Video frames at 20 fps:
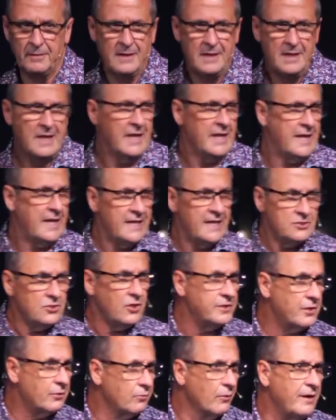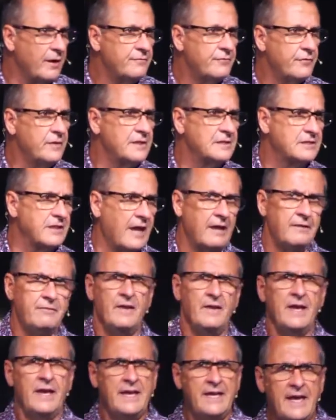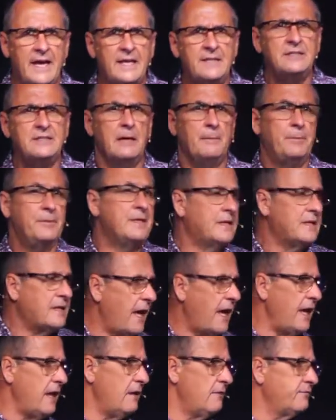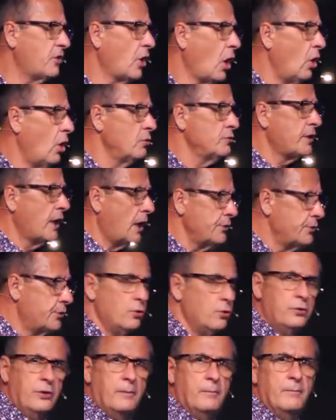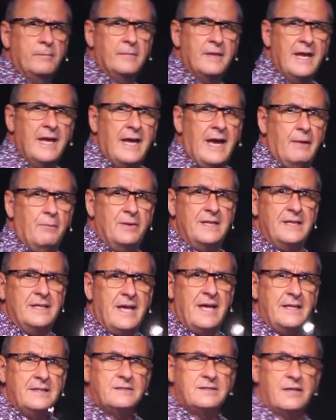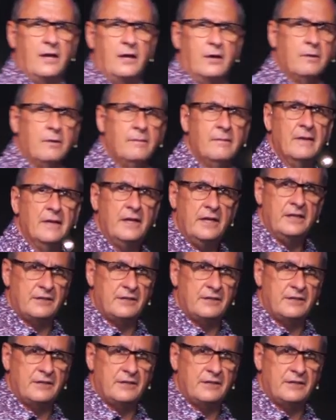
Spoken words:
He's on the run for his life. He ends up in a cave called Adullam. And when he gets there, his